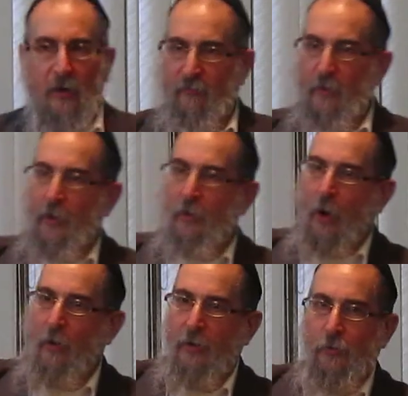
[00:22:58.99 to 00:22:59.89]
if we are
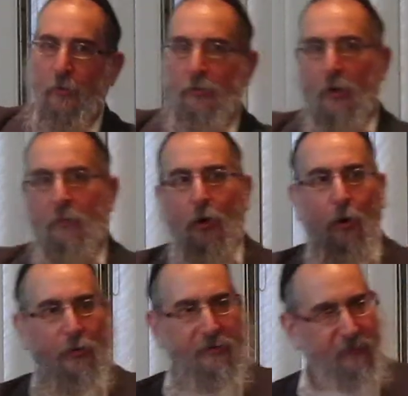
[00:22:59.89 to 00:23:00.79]
going through a door and we
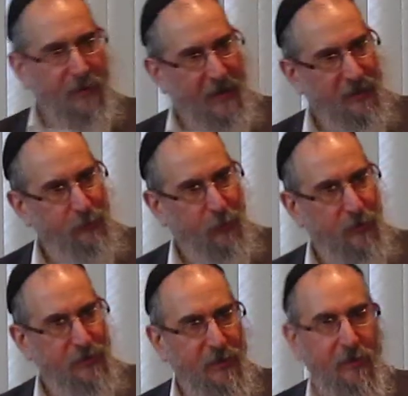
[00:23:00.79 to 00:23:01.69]
hold it for the next
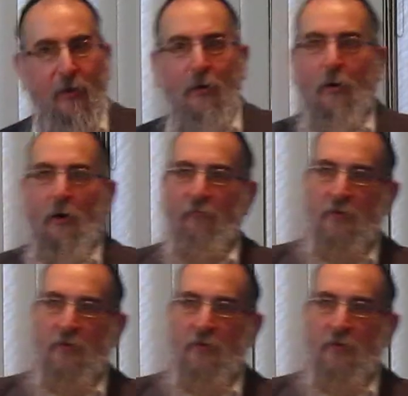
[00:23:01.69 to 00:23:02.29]
person, or if we